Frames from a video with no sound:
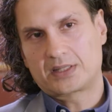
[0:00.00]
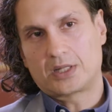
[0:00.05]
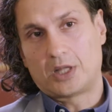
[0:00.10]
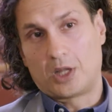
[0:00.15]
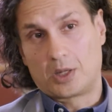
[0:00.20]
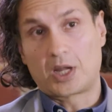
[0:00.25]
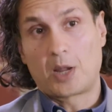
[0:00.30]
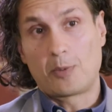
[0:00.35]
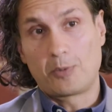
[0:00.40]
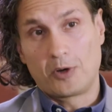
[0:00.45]

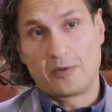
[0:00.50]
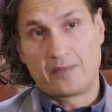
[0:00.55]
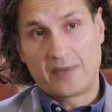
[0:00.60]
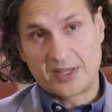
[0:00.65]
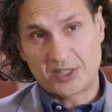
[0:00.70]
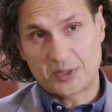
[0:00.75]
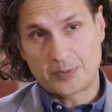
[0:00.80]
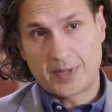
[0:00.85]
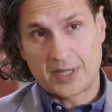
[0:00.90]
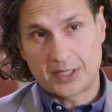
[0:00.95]
A couple of
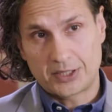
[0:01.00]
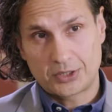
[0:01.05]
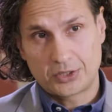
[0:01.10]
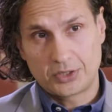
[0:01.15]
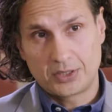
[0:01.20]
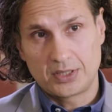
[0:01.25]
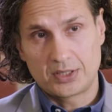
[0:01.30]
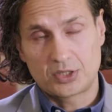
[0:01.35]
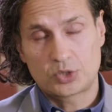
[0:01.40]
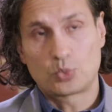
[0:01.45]
aspects to
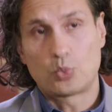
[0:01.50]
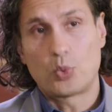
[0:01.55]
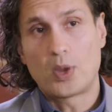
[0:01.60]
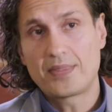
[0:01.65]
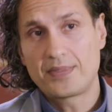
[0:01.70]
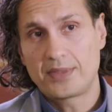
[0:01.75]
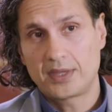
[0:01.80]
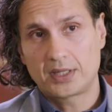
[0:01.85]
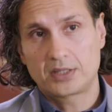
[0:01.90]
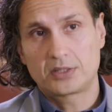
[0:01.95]
this.
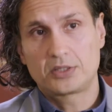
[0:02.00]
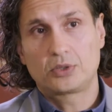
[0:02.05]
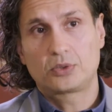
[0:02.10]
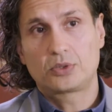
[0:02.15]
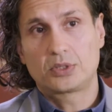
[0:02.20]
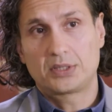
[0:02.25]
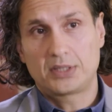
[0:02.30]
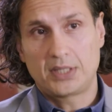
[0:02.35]
One thing is you could